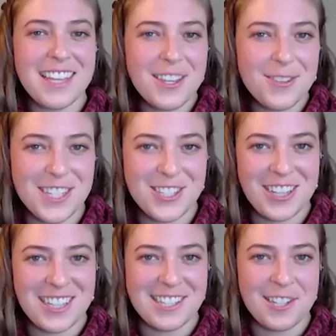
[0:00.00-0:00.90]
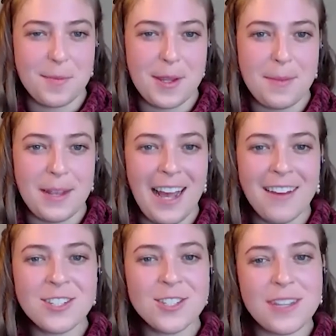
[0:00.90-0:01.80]
you touched on this a little bit, but how
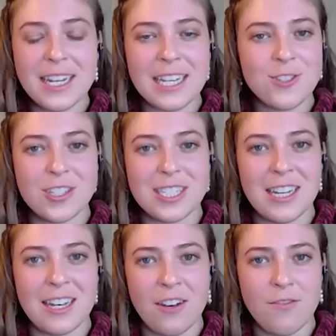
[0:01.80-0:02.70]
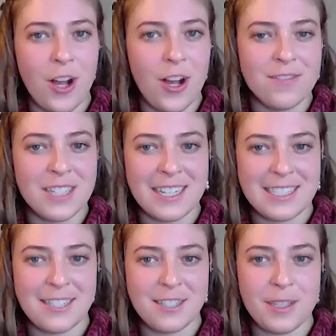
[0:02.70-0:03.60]
did you get interested and involved in
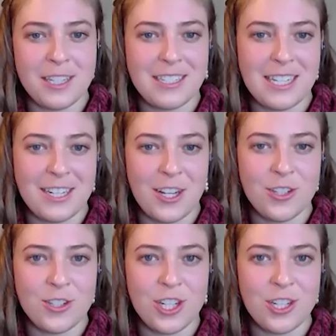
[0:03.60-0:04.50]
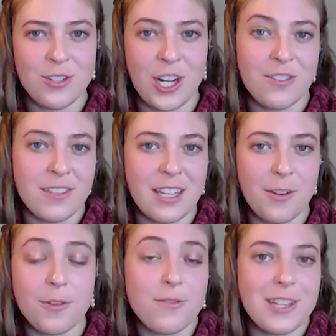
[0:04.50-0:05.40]
accessibility technology generally,
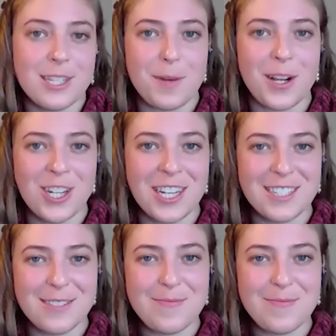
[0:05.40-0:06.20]
or for this project?